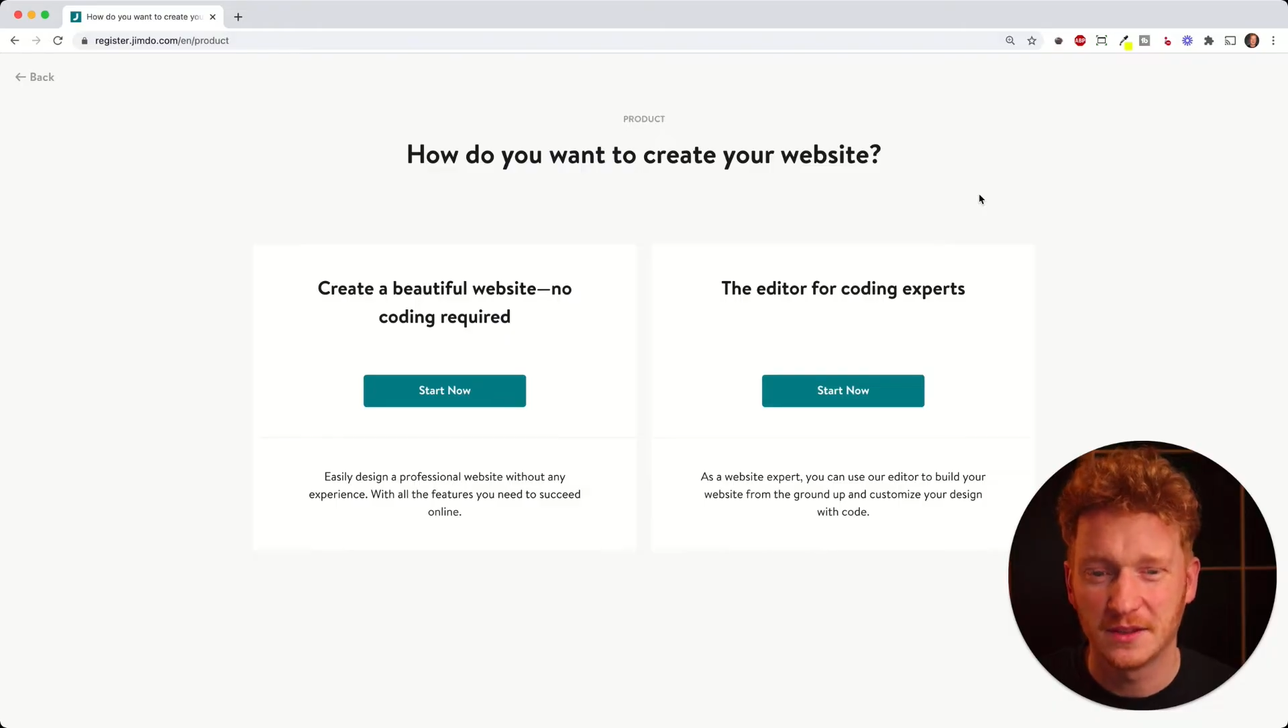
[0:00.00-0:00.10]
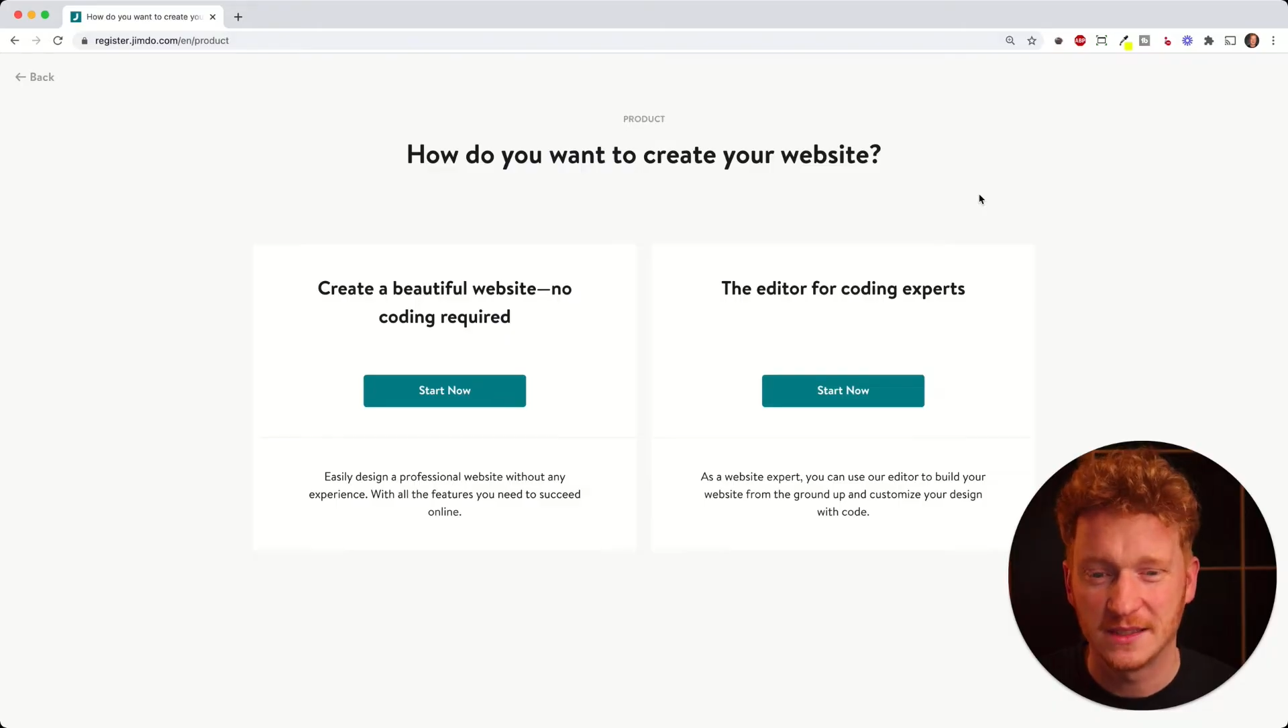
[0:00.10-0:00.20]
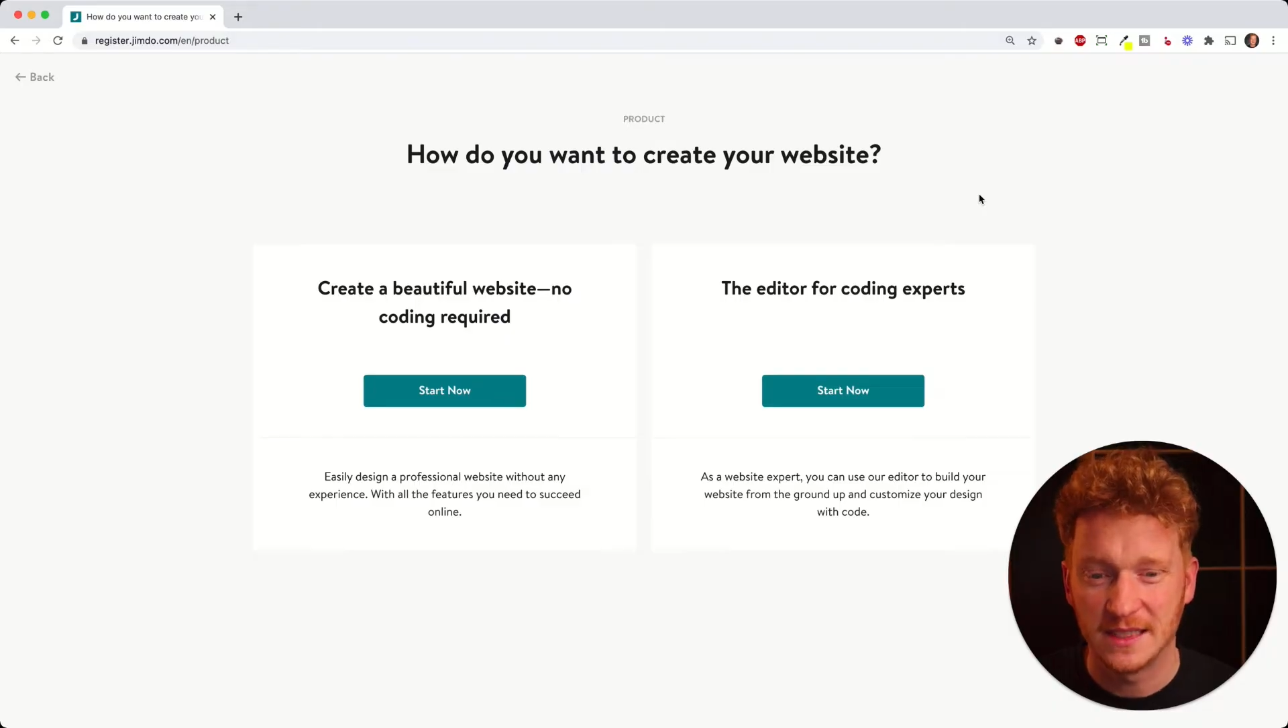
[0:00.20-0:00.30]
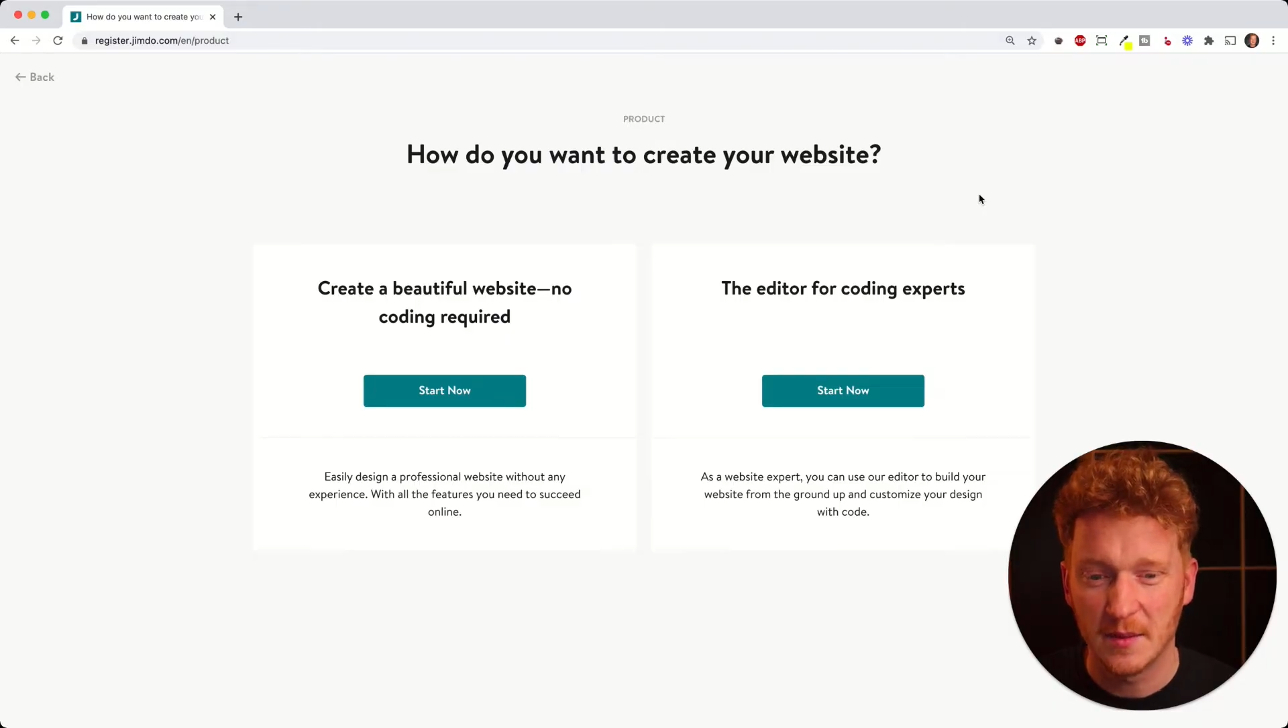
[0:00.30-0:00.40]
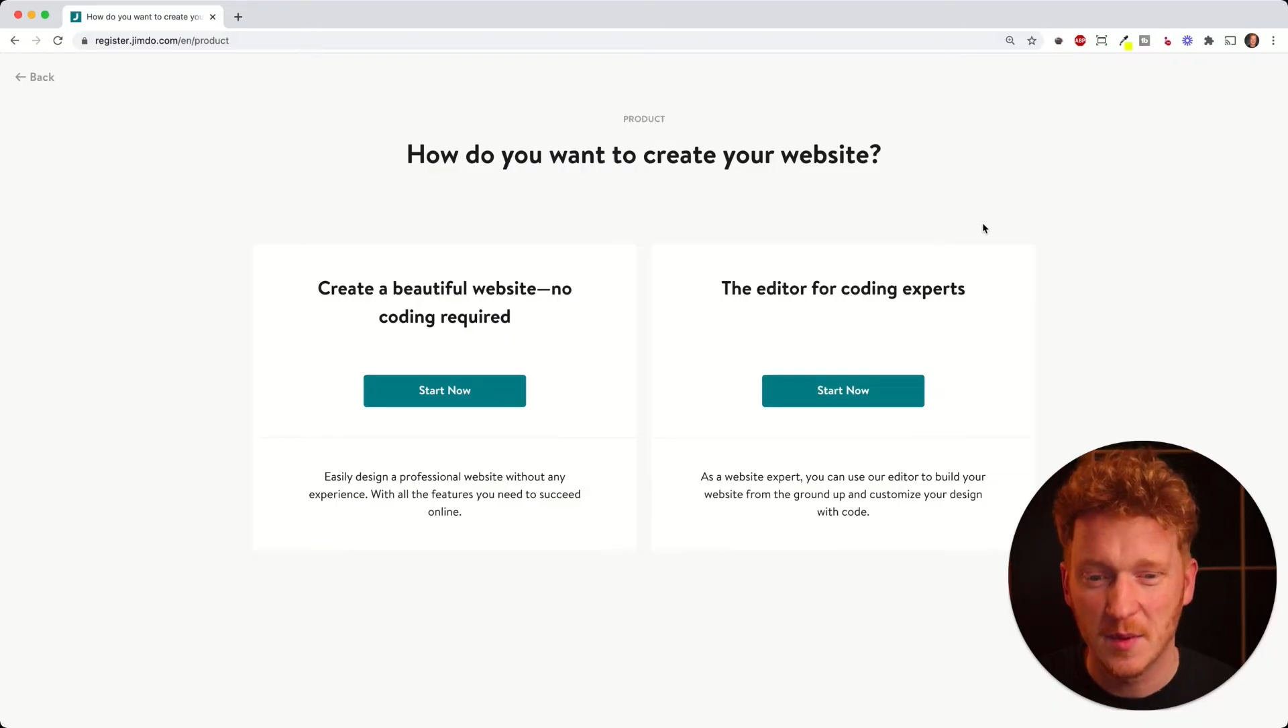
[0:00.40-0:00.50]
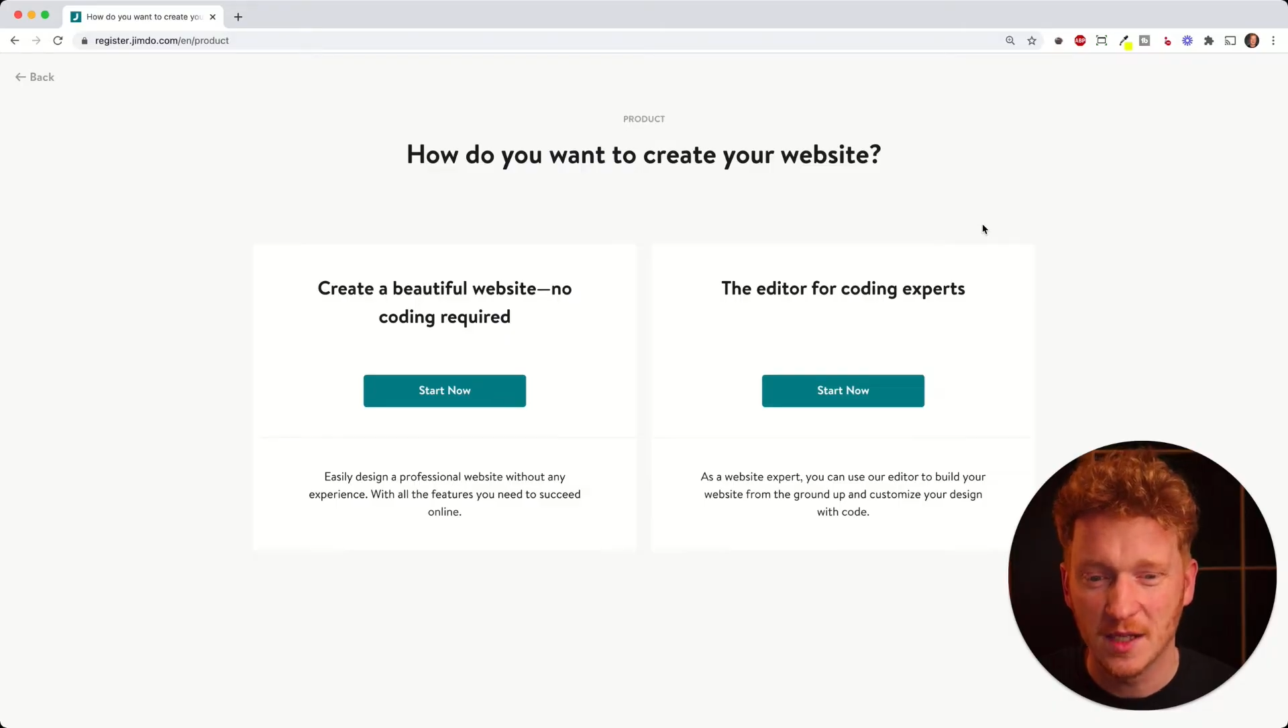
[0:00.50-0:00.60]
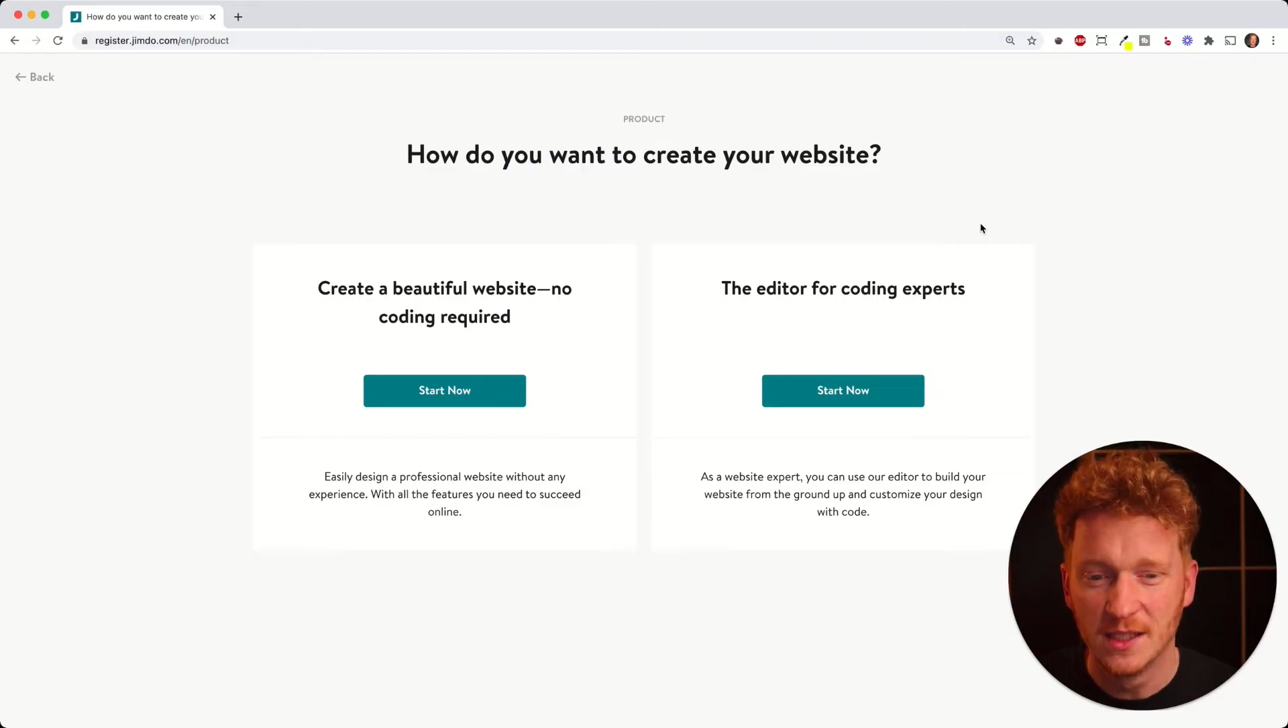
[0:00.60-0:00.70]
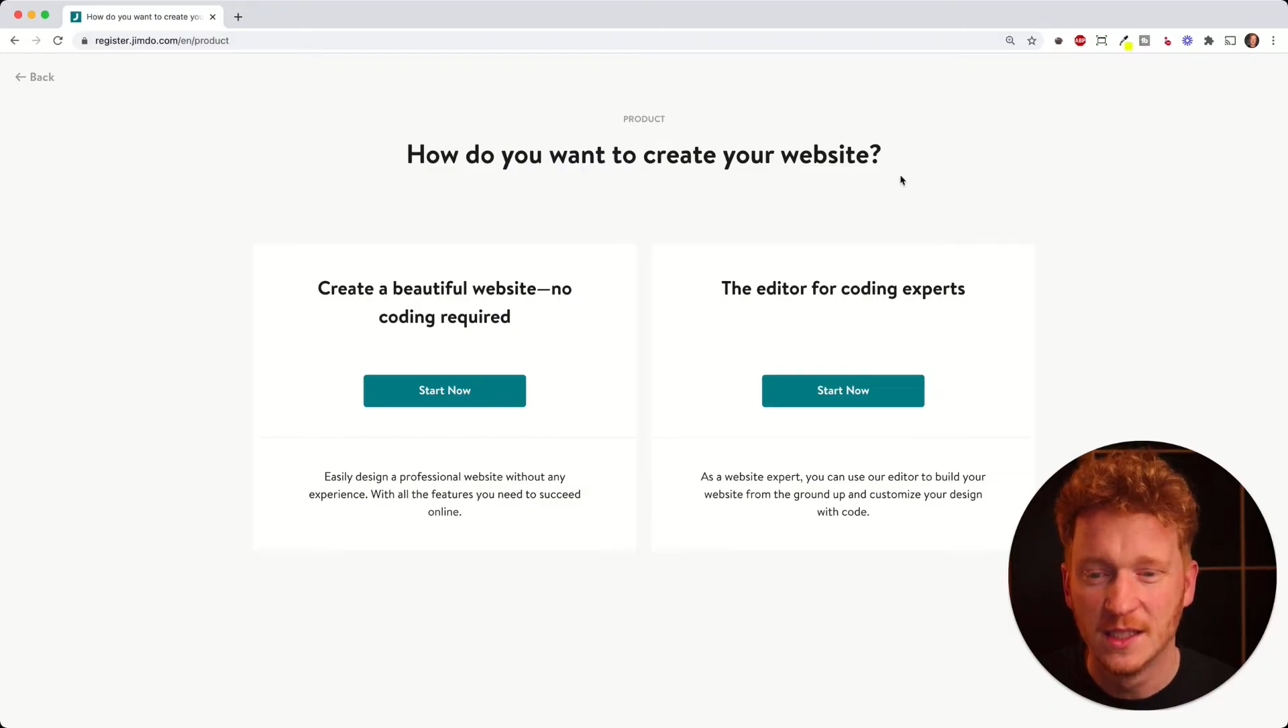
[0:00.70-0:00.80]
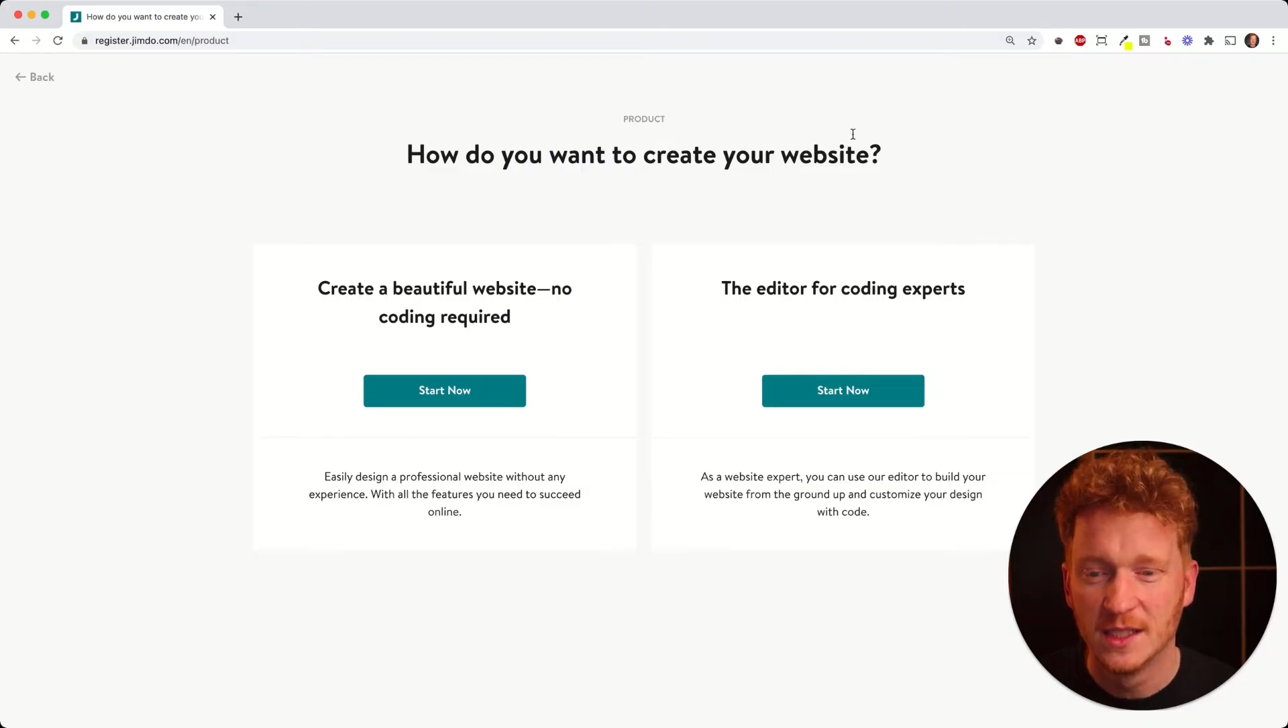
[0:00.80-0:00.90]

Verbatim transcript: of a dilemma